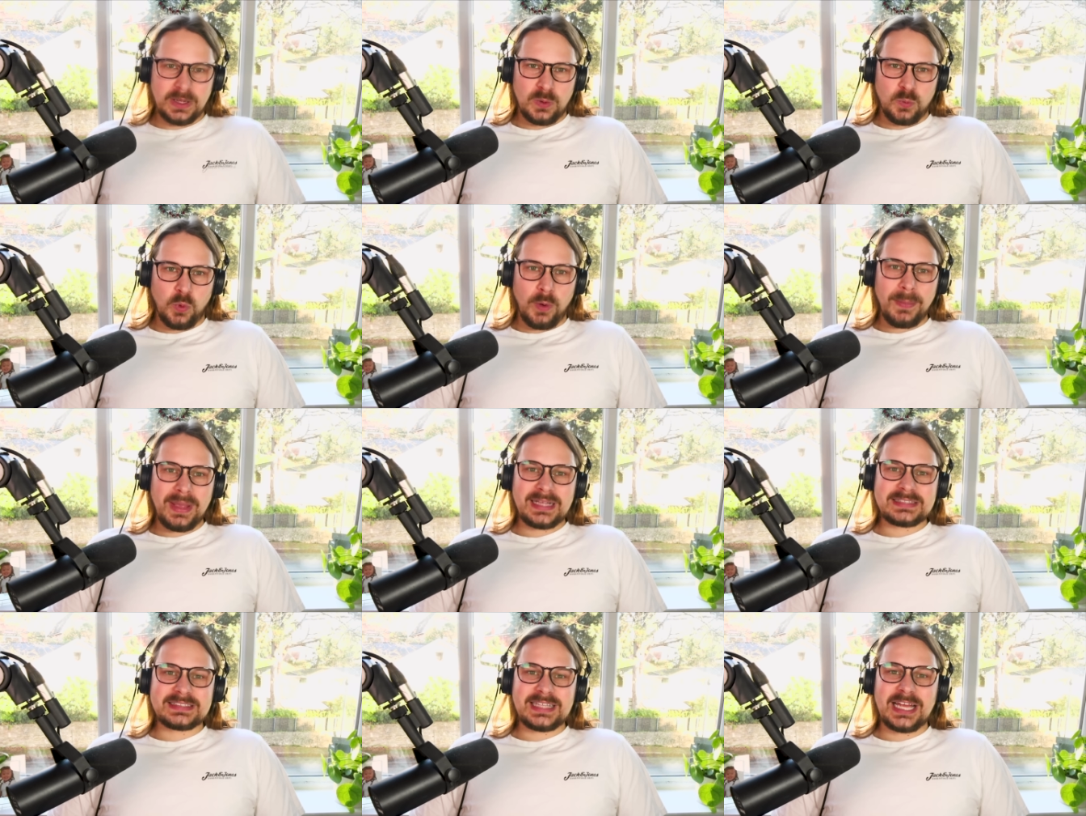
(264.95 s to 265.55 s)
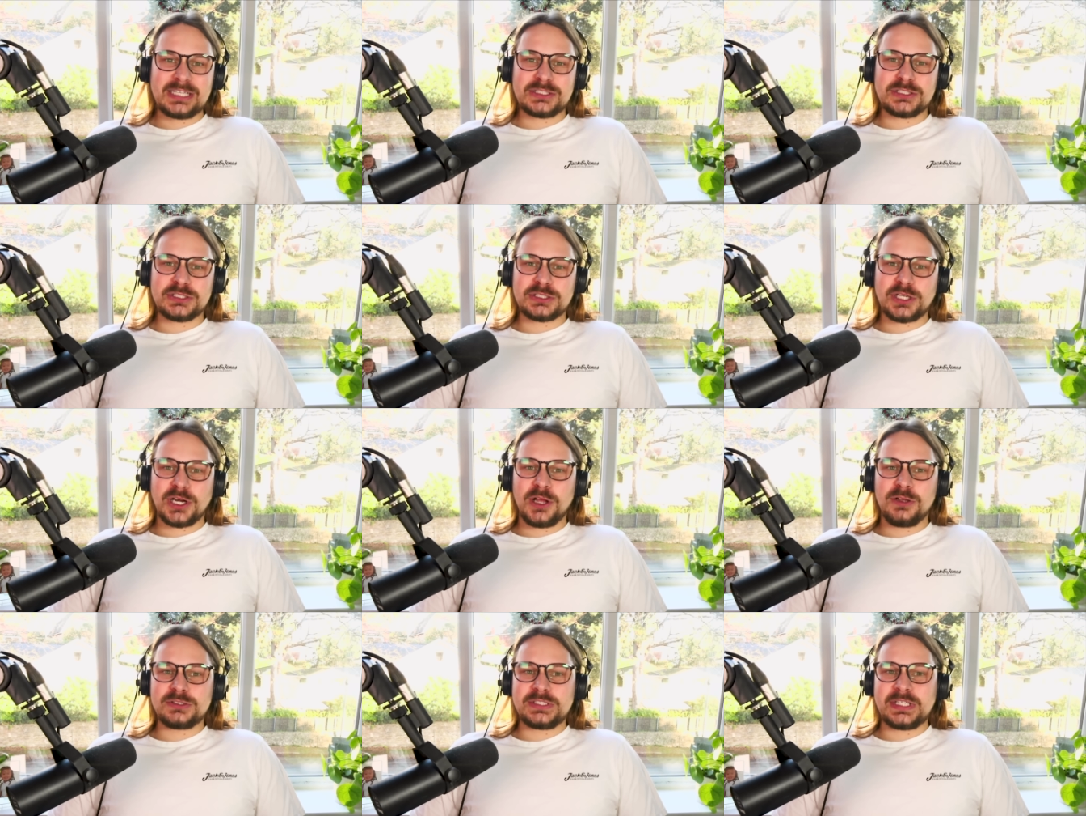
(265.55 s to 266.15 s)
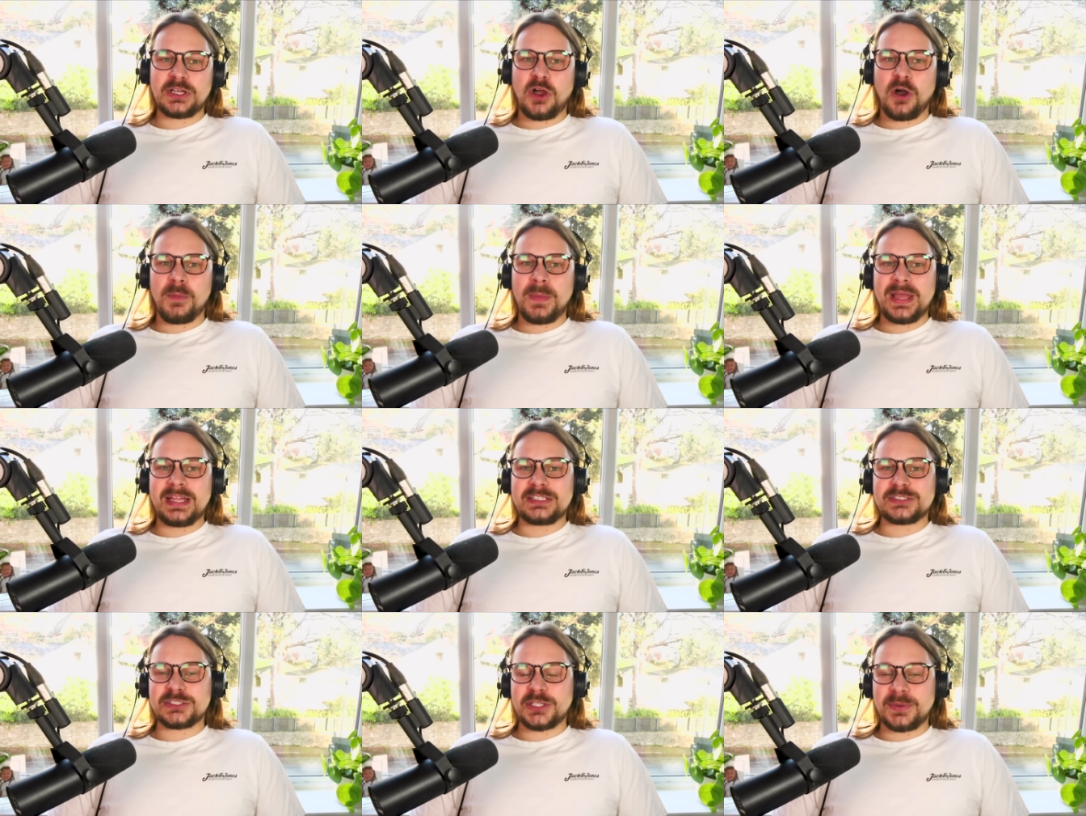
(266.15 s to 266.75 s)
What makes Tasha's closing
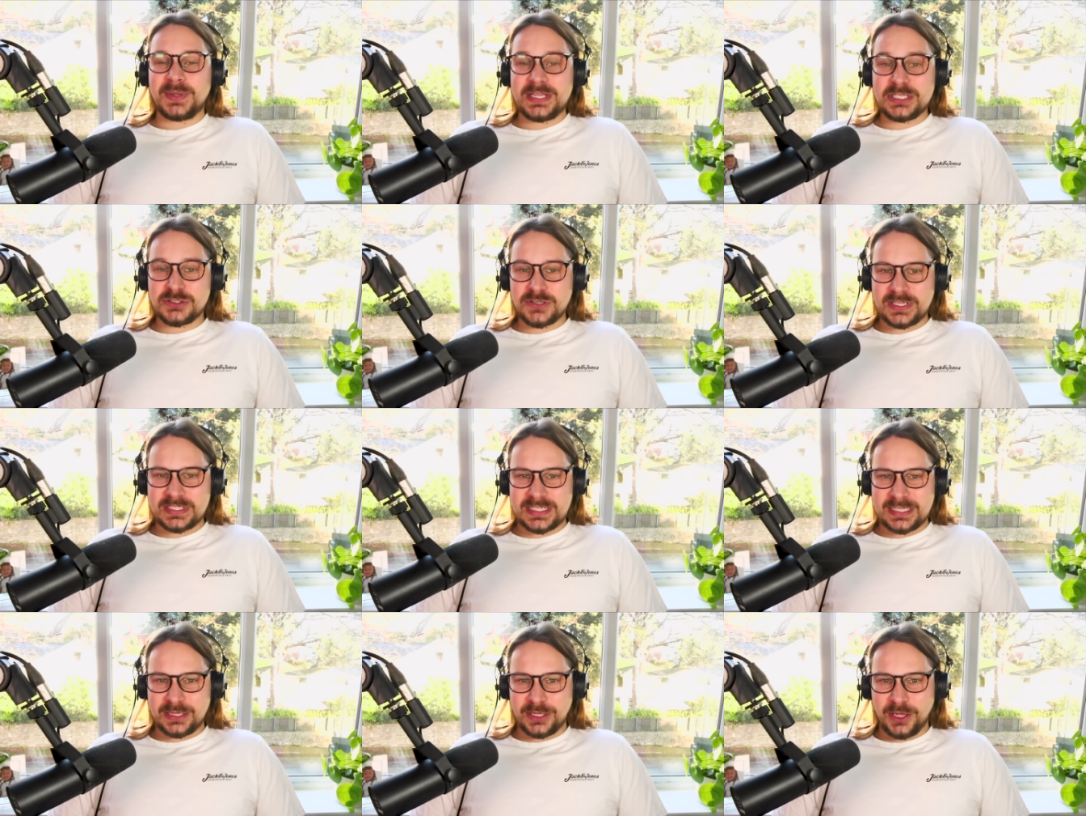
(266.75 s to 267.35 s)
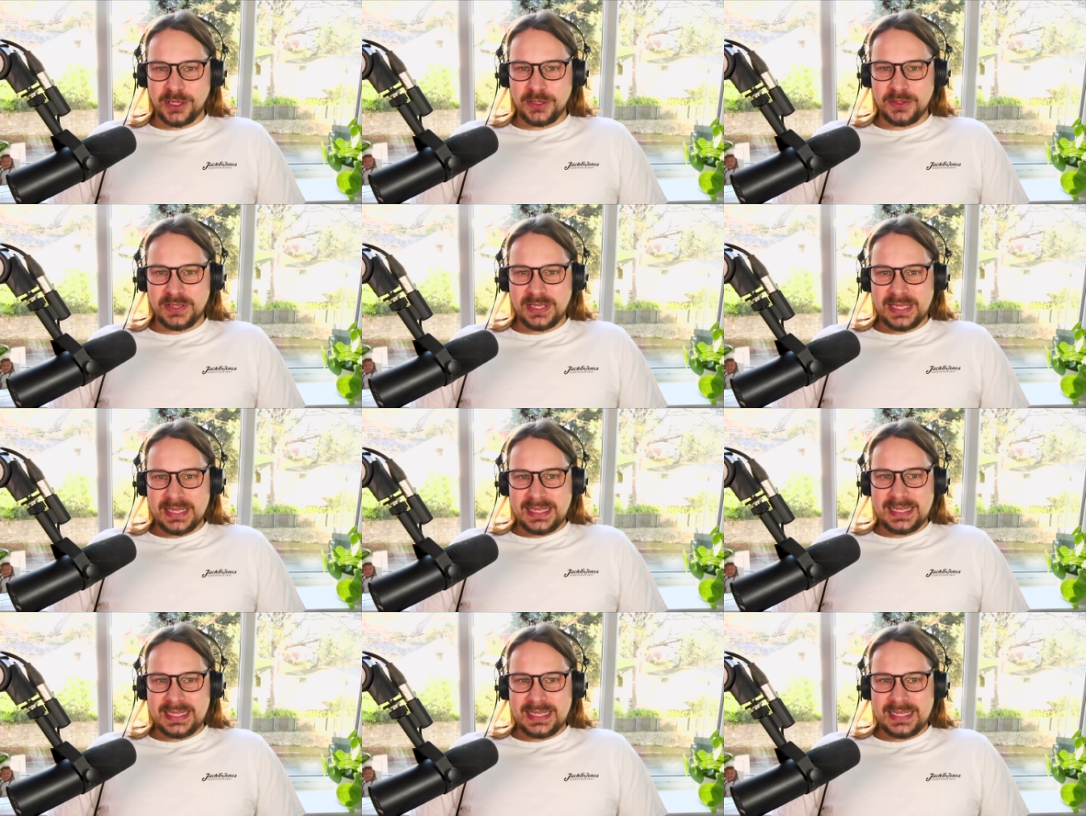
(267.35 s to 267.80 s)
comment so interesting, though,